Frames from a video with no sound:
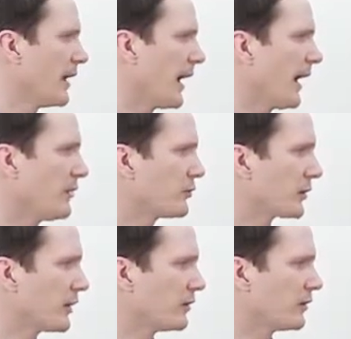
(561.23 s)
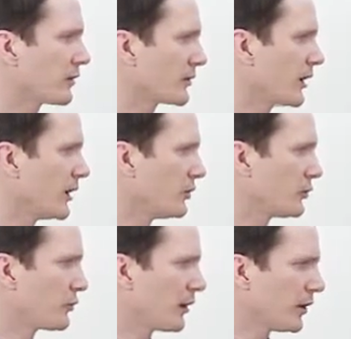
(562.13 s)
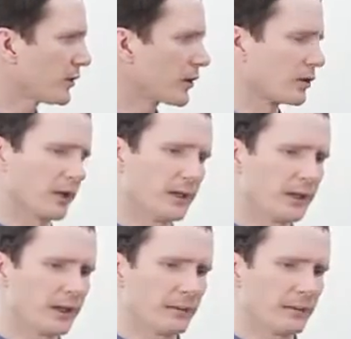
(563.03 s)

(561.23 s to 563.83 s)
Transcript: And drills. Drills are good